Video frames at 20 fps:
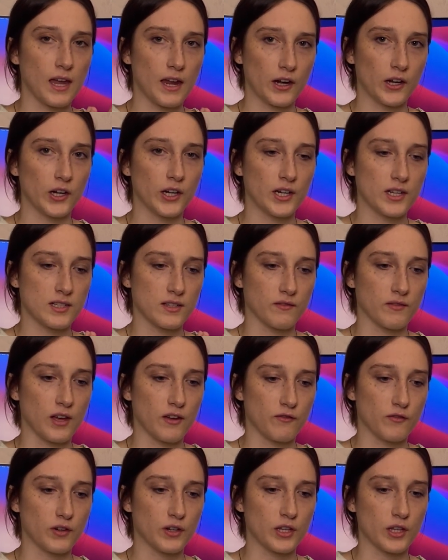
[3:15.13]
areas of
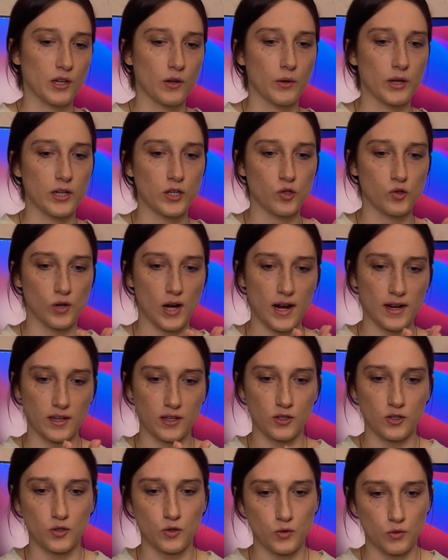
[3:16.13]
that video and drag
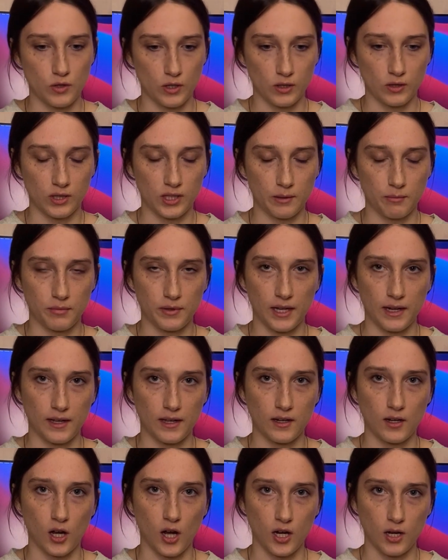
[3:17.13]
it to the clip that
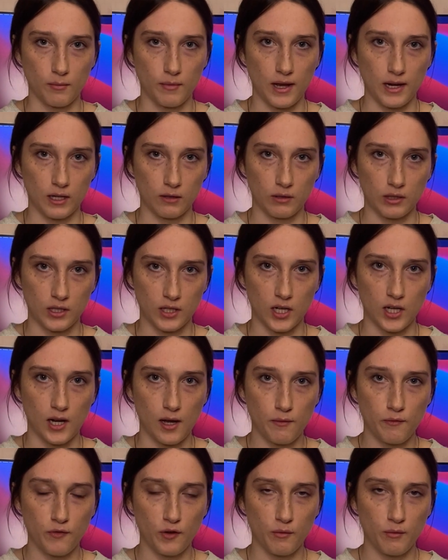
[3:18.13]
it automatically cut
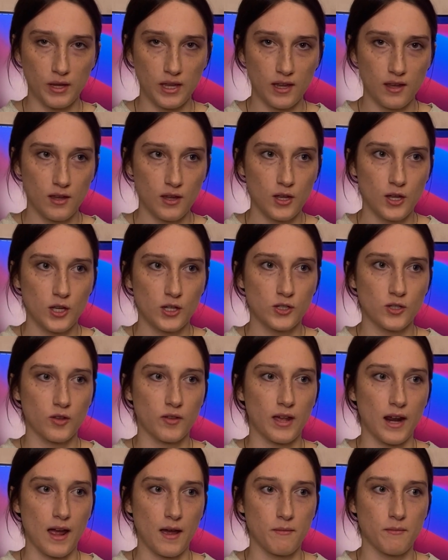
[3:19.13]
up for me so
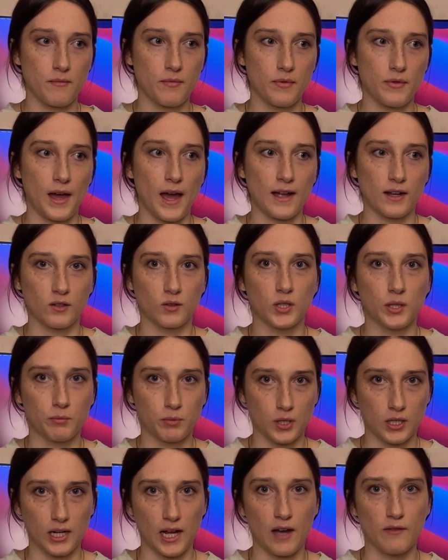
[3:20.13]
that that clip
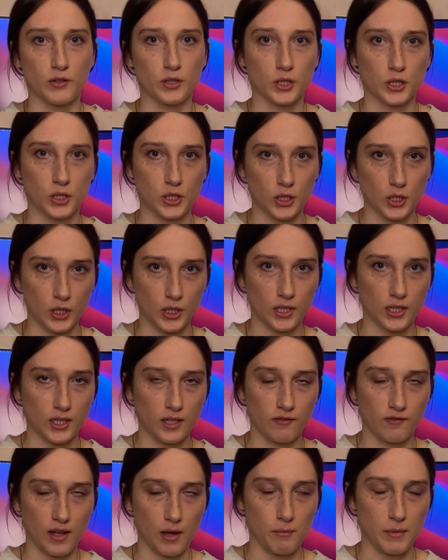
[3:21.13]
could have a good hook,
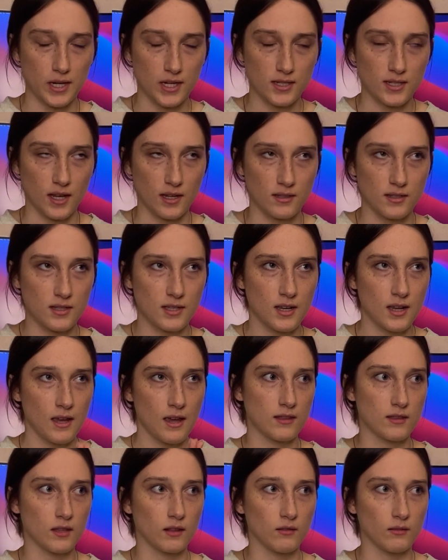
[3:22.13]
if that makes sense.
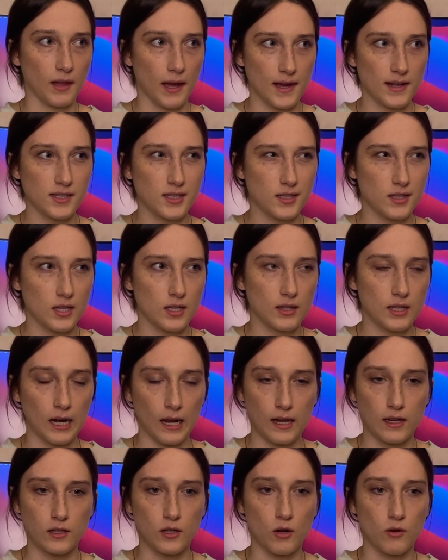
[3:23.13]
And the last thing that
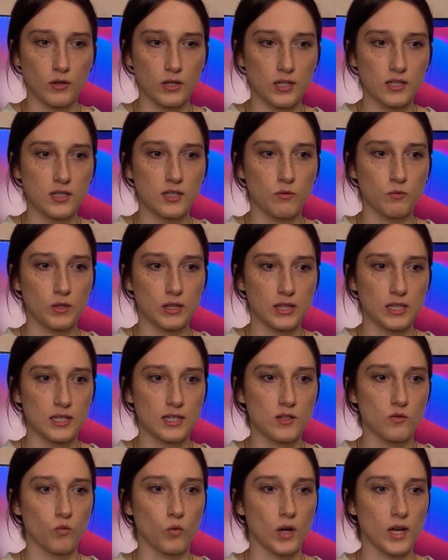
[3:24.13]
I noticed with
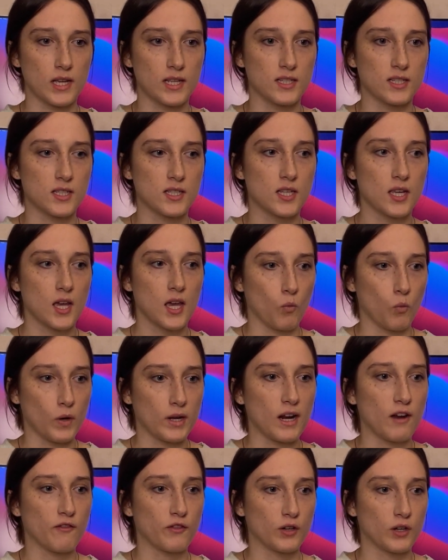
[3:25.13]
this was
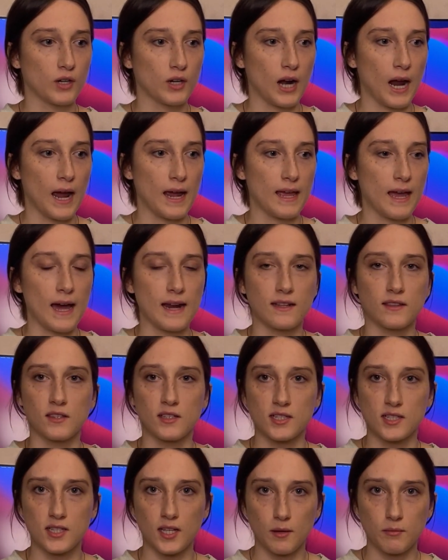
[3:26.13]
whenever I added the
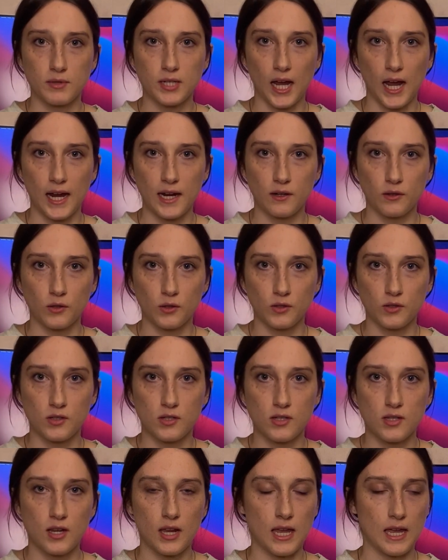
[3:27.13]

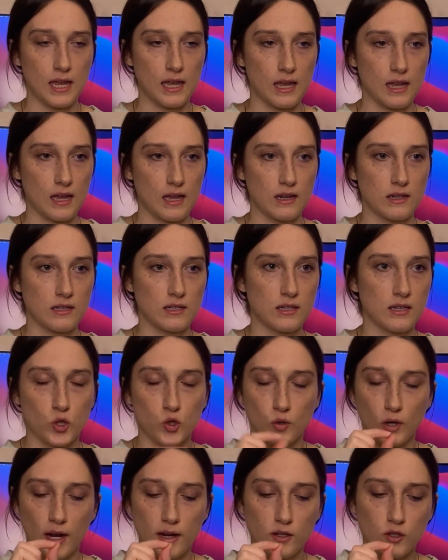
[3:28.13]
subtitles and
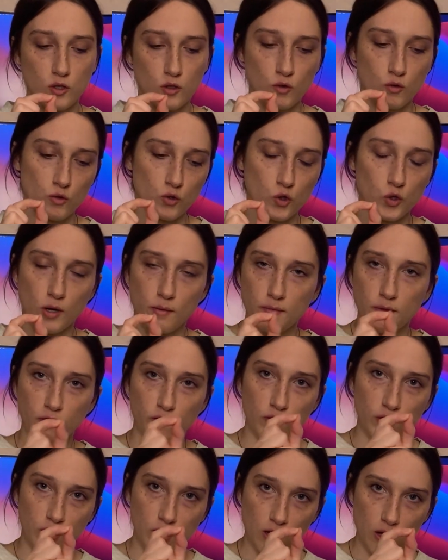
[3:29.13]
tried to trim the
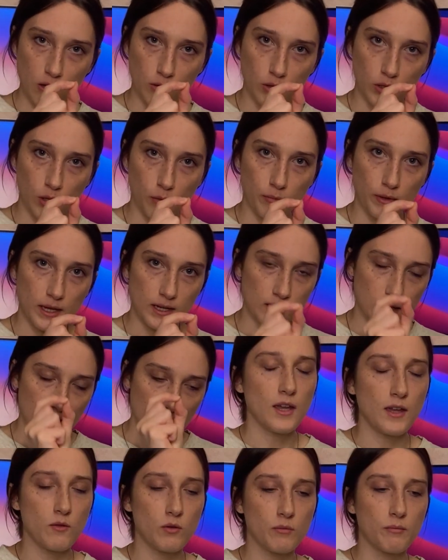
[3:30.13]
video a little bit,
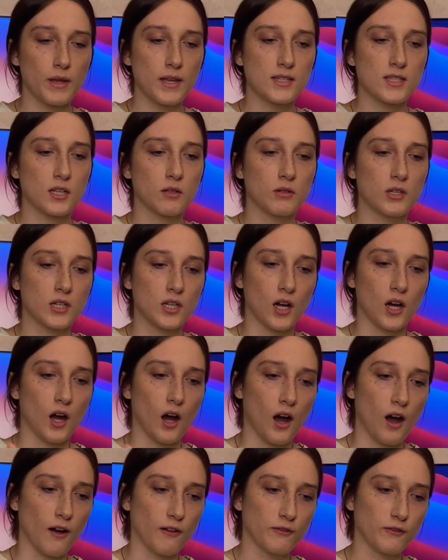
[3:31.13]
it would basically cut
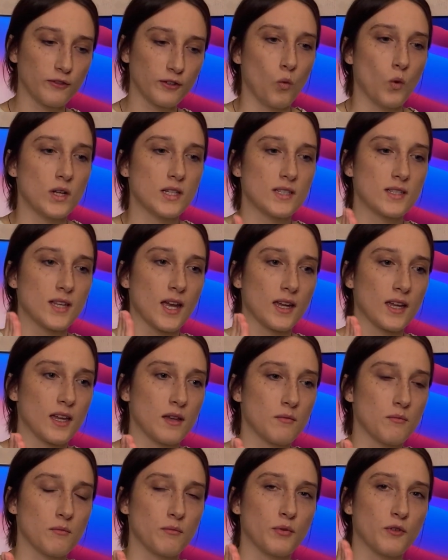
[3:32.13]
off 1 second
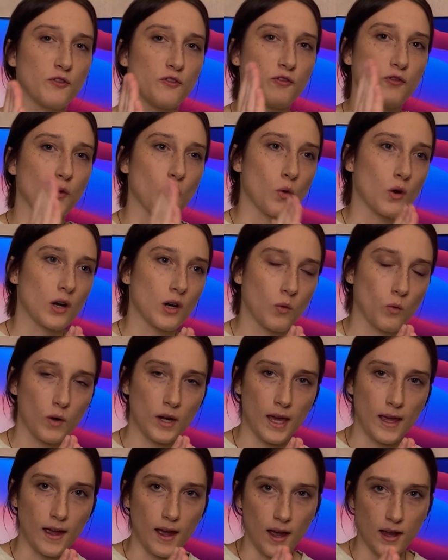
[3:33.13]
before when
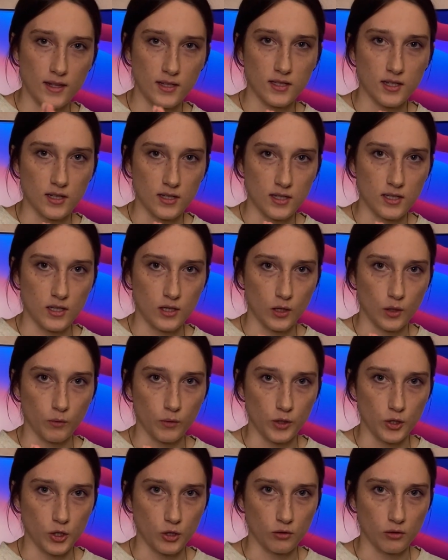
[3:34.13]
I asked it to
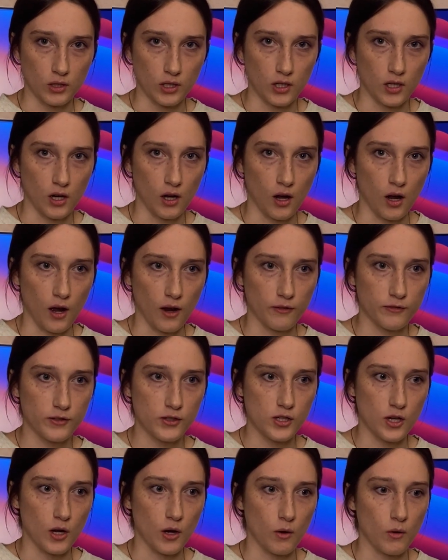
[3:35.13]
originally cut off.
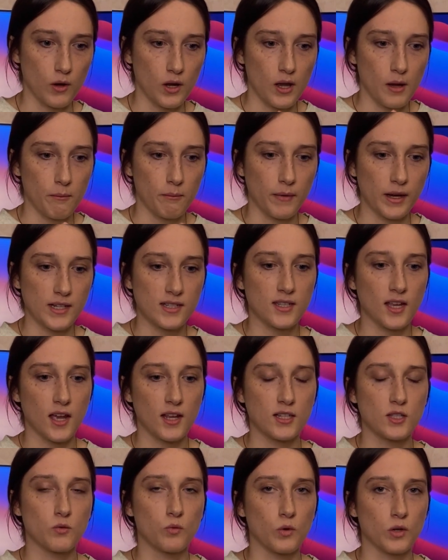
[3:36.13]
So my
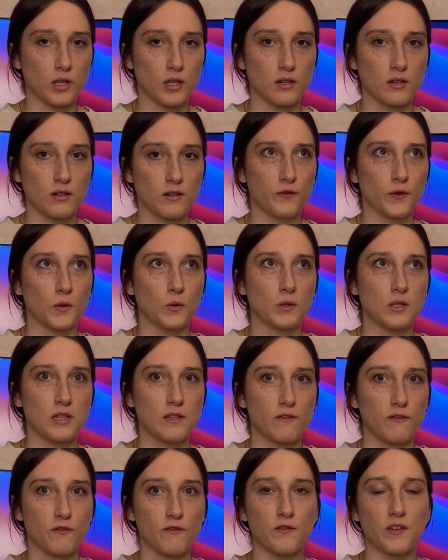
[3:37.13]
sentence wouldn't fully
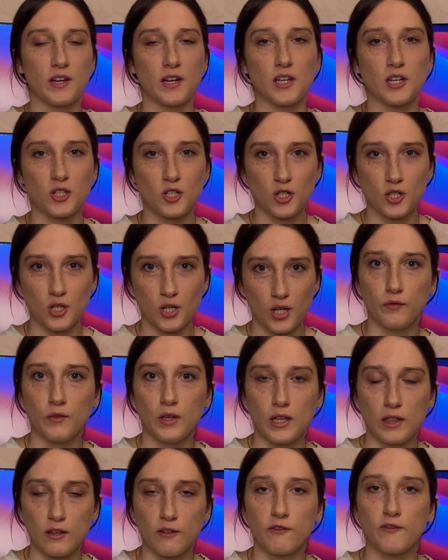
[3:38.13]
finish
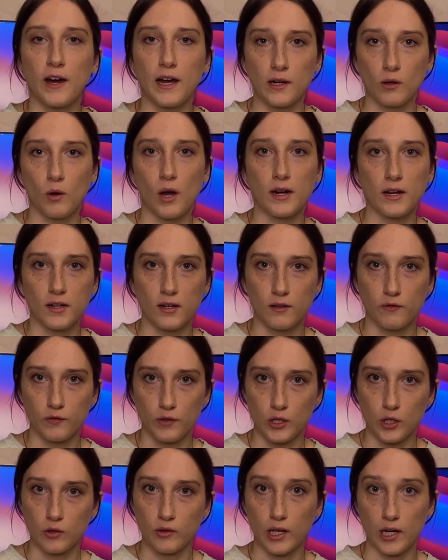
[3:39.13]
in the final edited
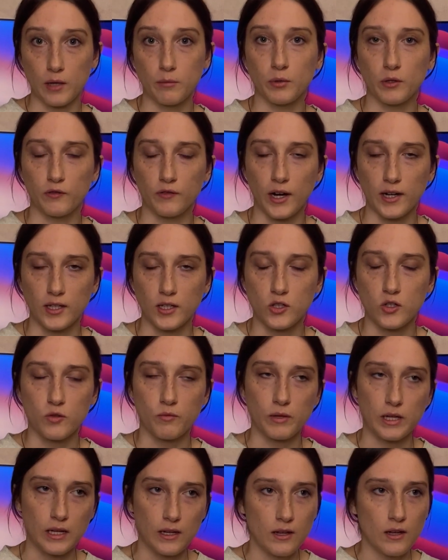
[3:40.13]
video that it provided to
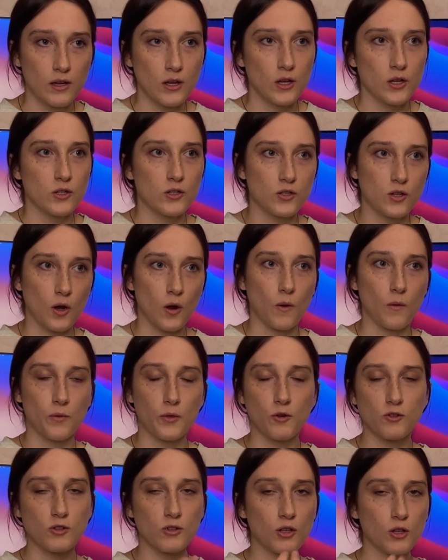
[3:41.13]
me. So
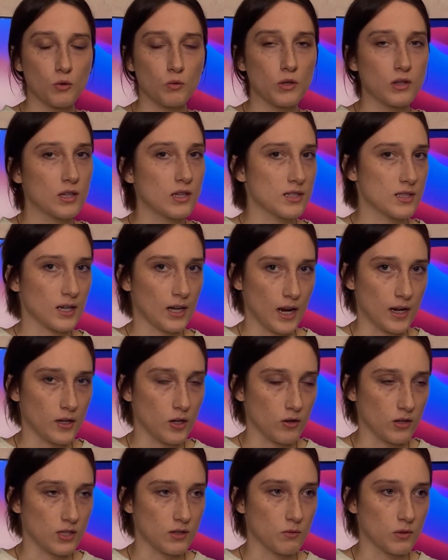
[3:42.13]
those are the three things that I
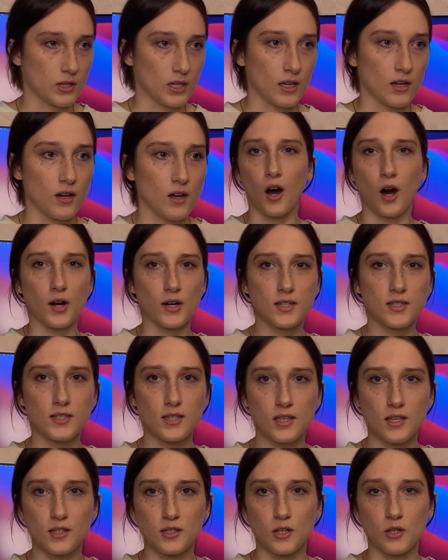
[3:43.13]
noticed with it.
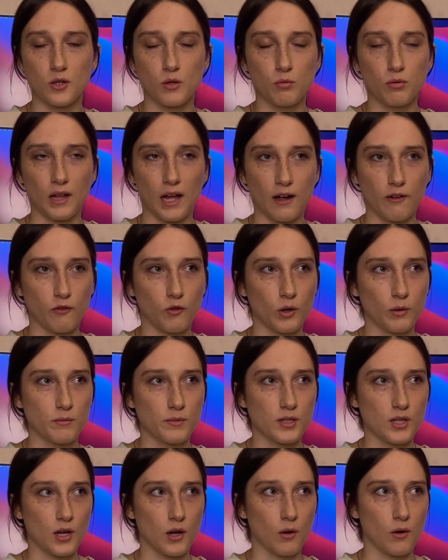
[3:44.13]
Honestly, it's a new platform,
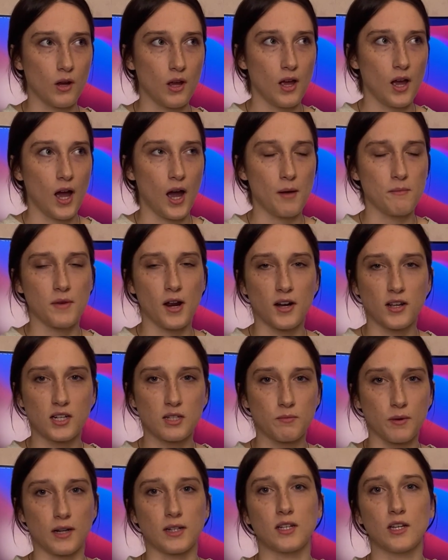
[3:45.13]
so I'm not
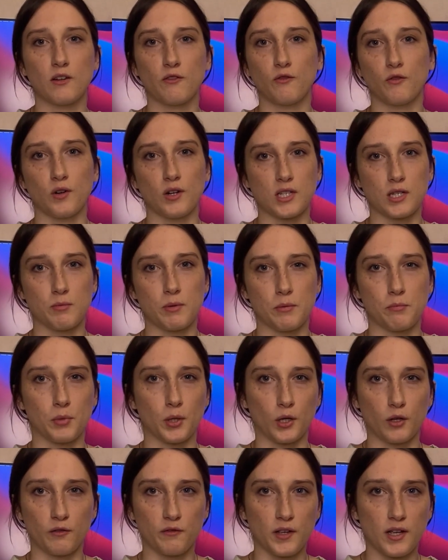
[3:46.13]
expecting for it to be
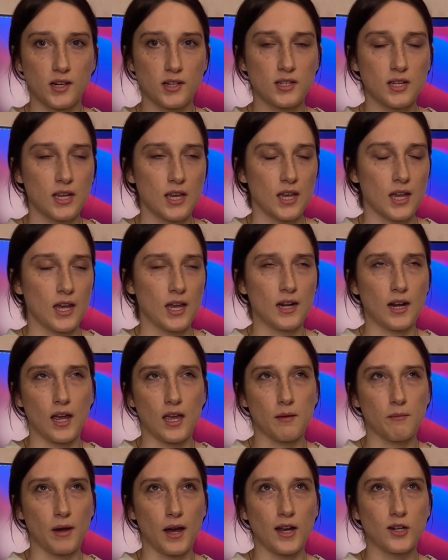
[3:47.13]
perfect. And I
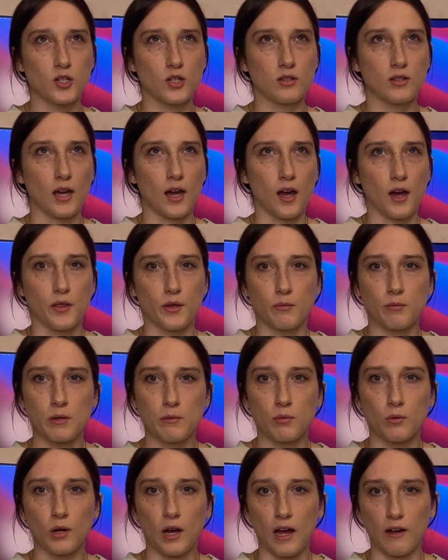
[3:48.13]
imagine that other
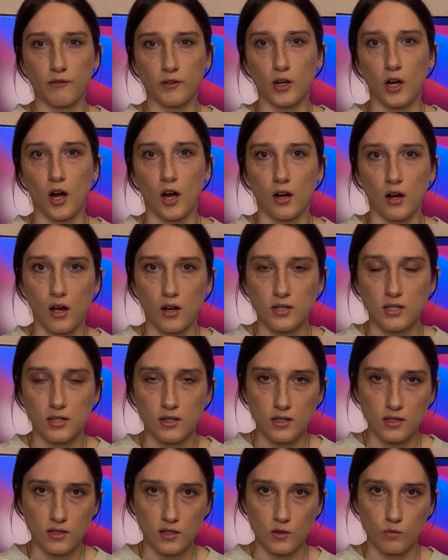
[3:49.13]
people have caught on to
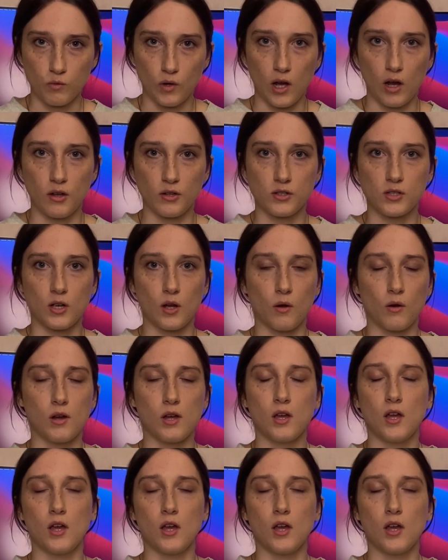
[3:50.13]
this as well. So